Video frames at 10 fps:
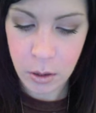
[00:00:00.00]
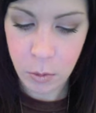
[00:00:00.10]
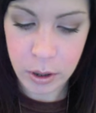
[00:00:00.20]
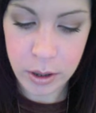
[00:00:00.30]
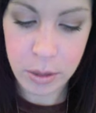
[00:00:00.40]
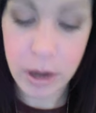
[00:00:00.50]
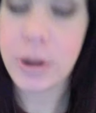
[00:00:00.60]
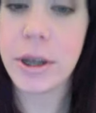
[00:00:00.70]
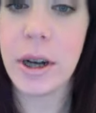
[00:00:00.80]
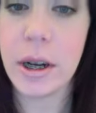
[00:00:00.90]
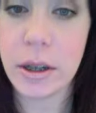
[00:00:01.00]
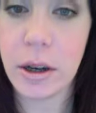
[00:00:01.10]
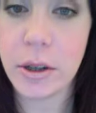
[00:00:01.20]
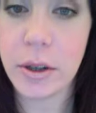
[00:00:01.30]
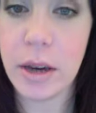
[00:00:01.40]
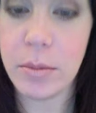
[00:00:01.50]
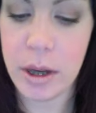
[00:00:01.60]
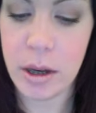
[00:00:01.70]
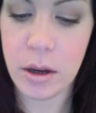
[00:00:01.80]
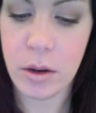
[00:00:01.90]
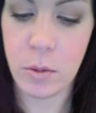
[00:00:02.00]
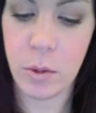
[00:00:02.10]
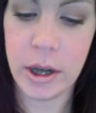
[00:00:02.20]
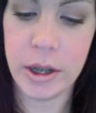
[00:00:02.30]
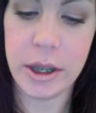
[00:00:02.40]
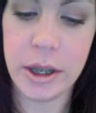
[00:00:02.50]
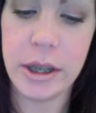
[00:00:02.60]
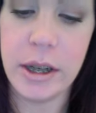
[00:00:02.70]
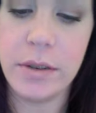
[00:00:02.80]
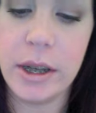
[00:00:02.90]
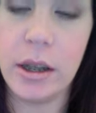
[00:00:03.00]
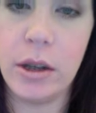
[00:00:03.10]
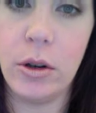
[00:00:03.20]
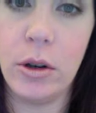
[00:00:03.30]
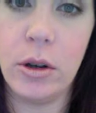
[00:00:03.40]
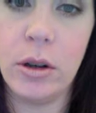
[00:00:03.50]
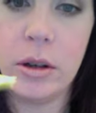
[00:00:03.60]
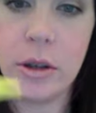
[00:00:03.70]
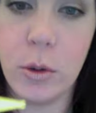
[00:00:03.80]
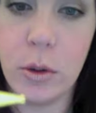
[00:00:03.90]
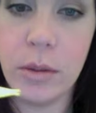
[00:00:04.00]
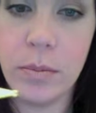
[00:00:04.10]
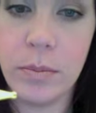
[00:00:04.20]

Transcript: what my orthodontist also gave me was this nifty little tool.